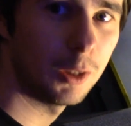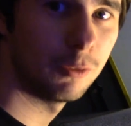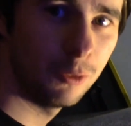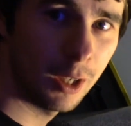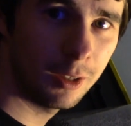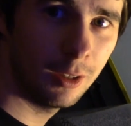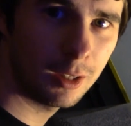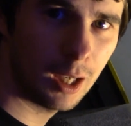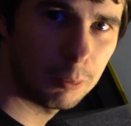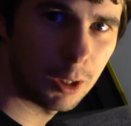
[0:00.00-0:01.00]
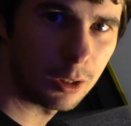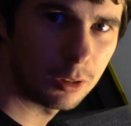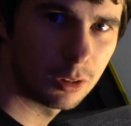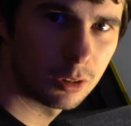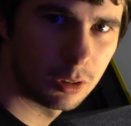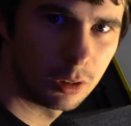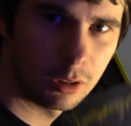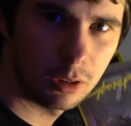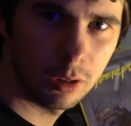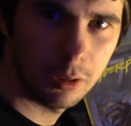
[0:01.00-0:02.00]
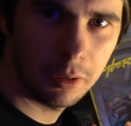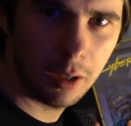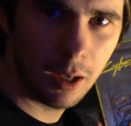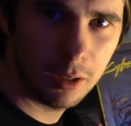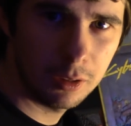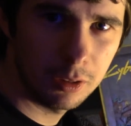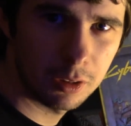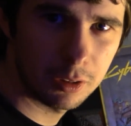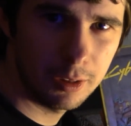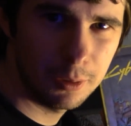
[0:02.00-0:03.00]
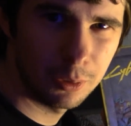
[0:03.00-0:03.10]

a regular game case and the steel